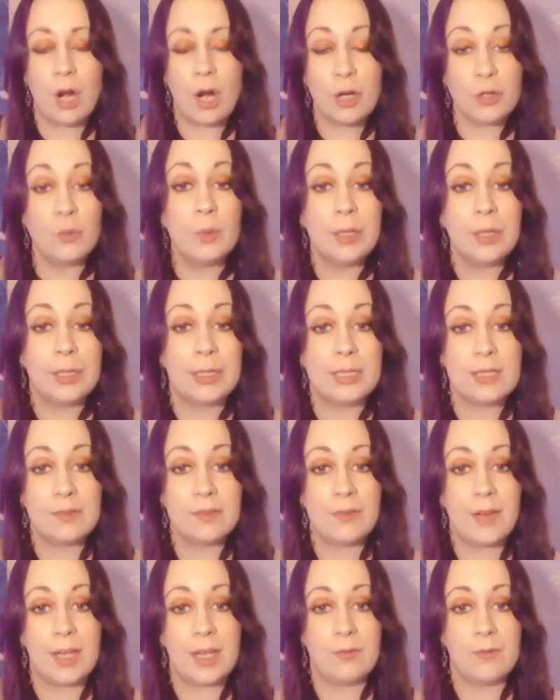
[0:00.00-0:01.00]
Are you willing to
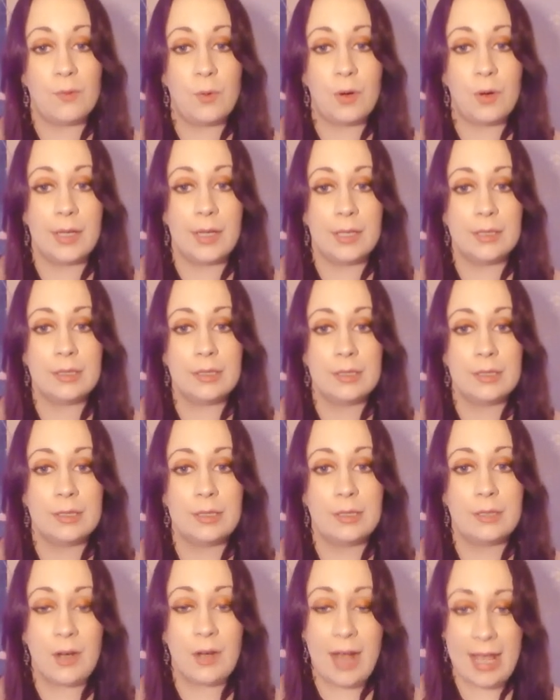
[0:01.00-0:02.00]
fight for it?
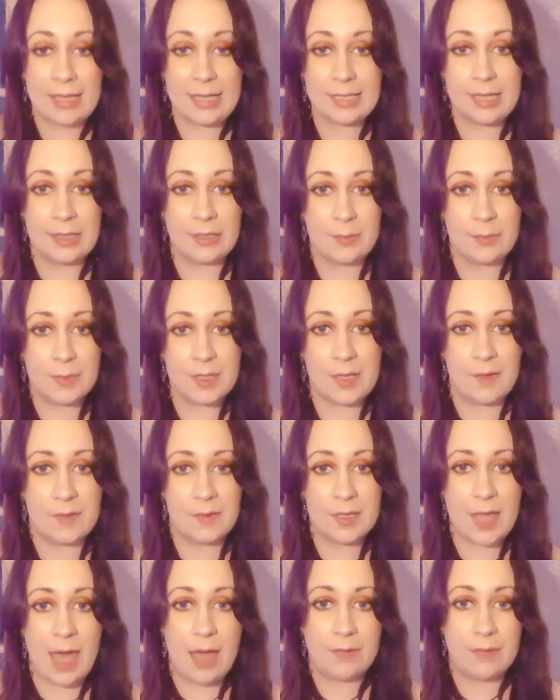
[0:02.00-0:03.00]
They're asking themselves
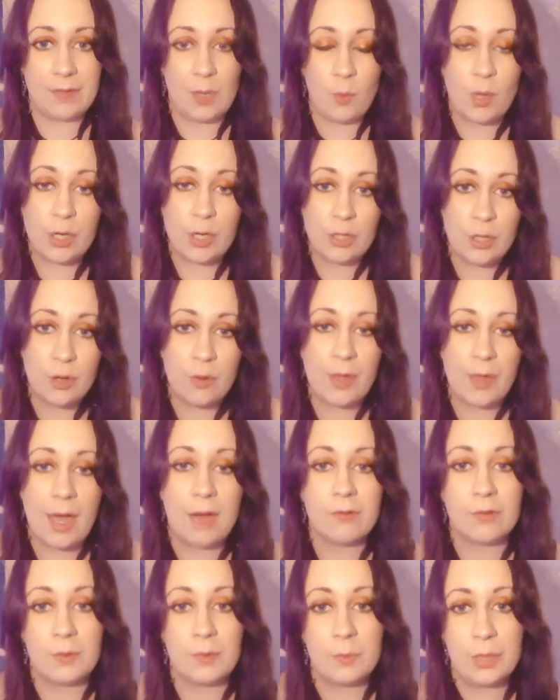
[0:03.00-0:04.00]
that, and they want to know
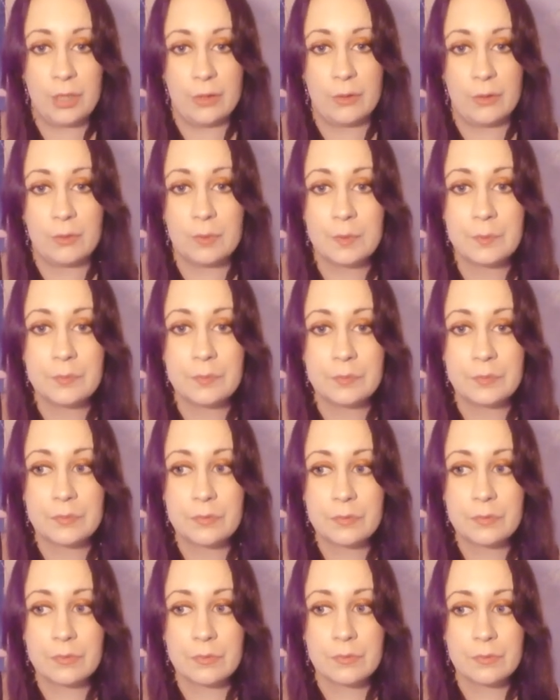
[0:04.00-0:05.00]
that from you.
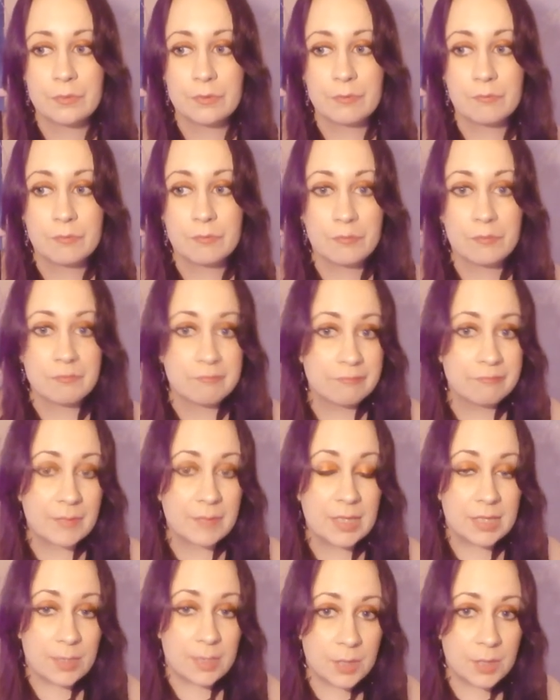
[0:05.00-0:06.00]

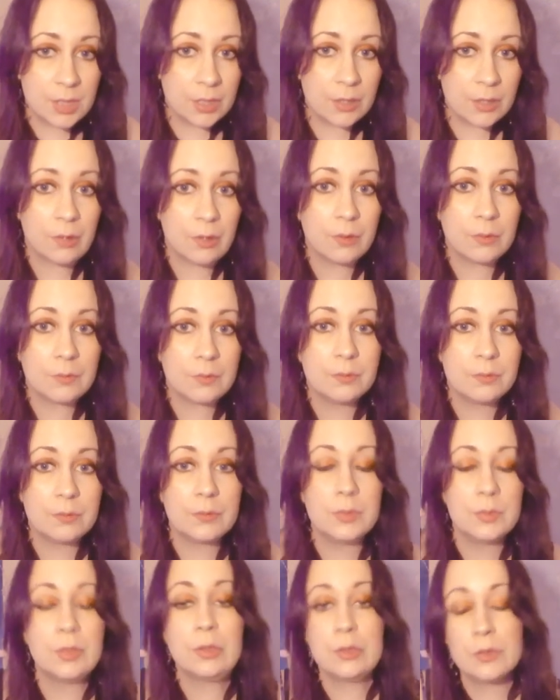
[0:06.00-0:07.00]
It's up to you.
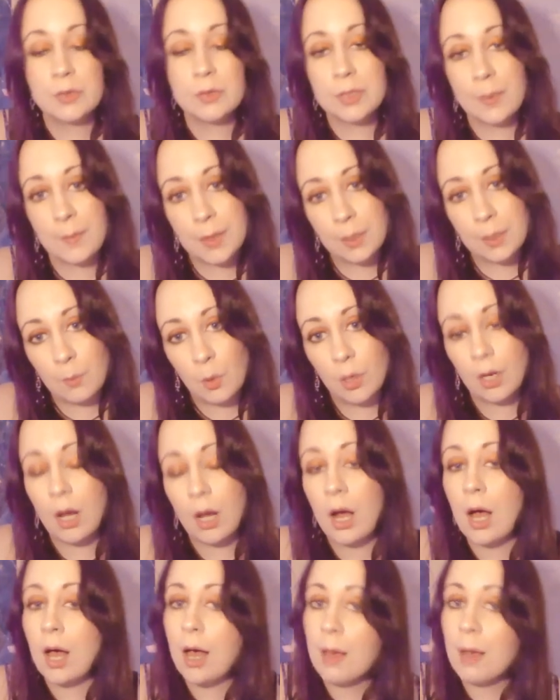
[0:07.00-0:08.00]
You can do something more
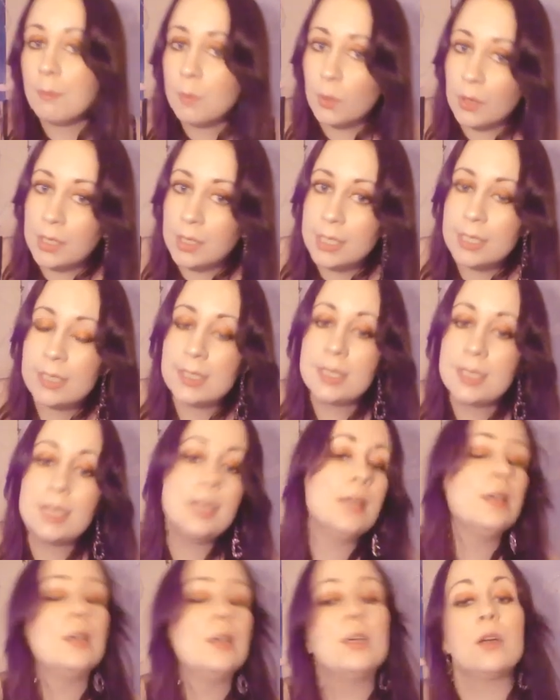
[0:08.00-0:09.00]
calm, more
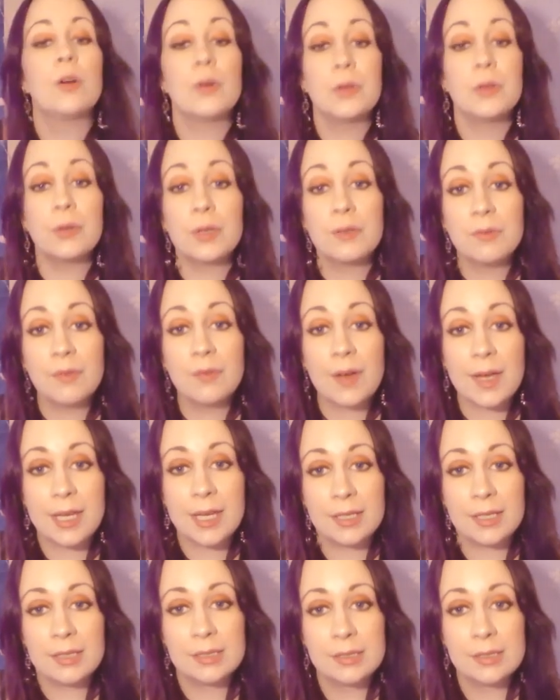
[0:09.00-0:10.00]
easy, or you can
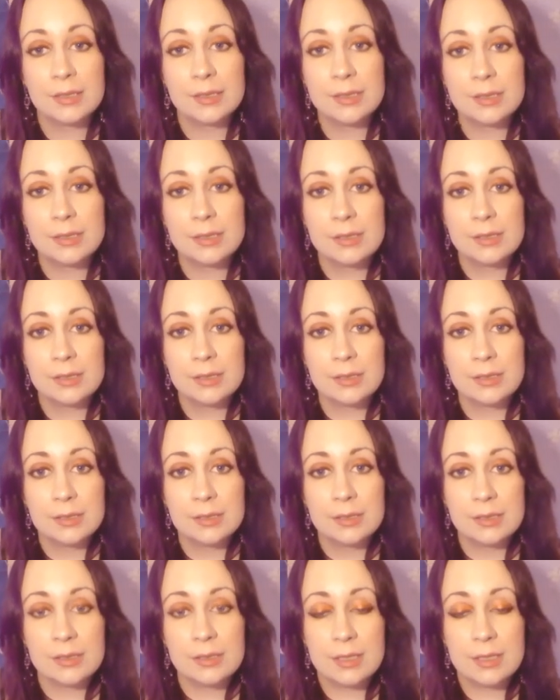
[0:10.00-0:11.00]
fight.
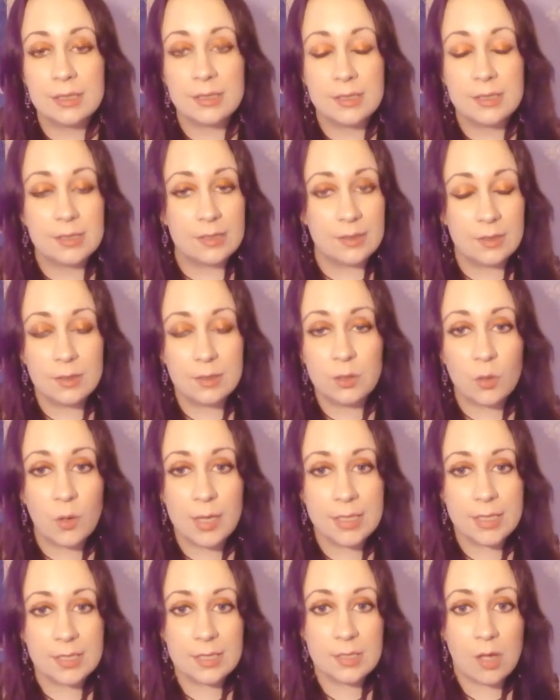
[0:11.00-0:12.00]
The
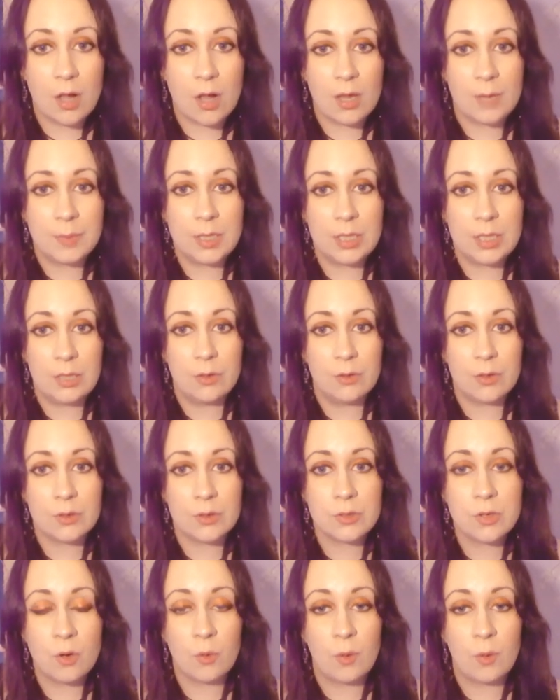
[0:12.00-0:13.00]
choice is all up to you.
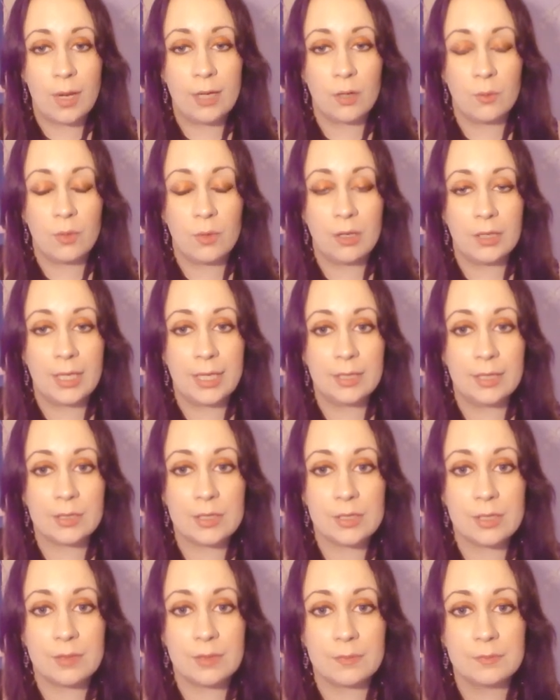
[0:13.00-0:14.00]
There's no right or wrong
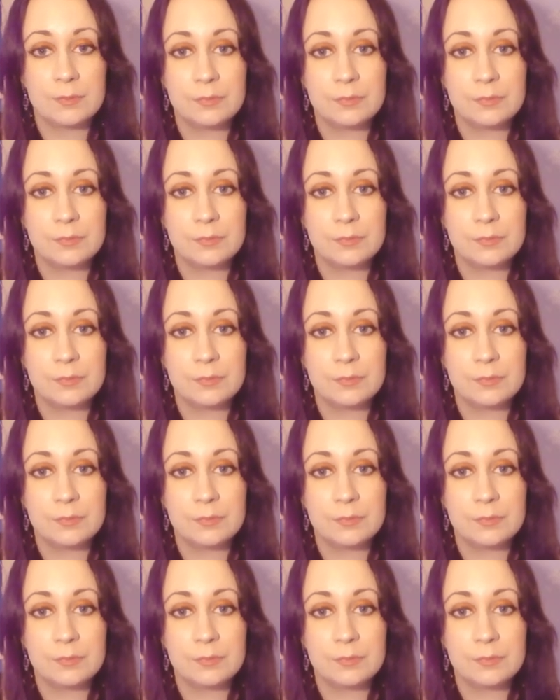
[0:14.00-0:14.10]
answer.